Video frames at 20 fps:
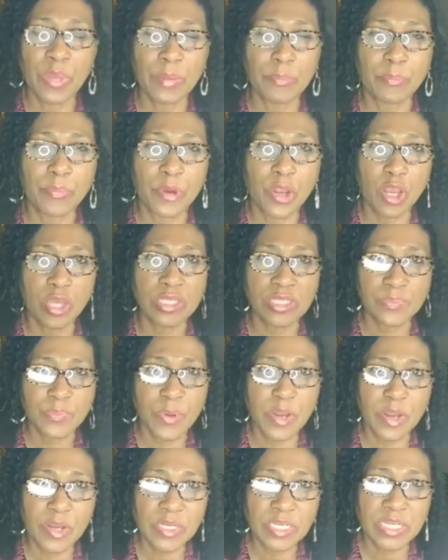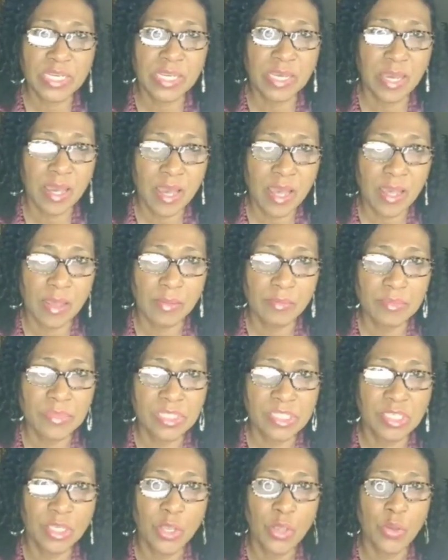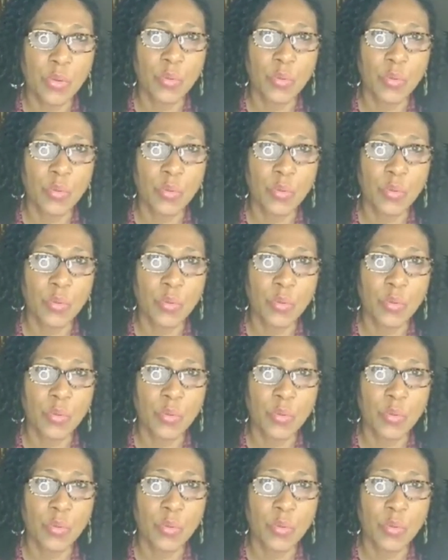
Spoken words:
prosperity comes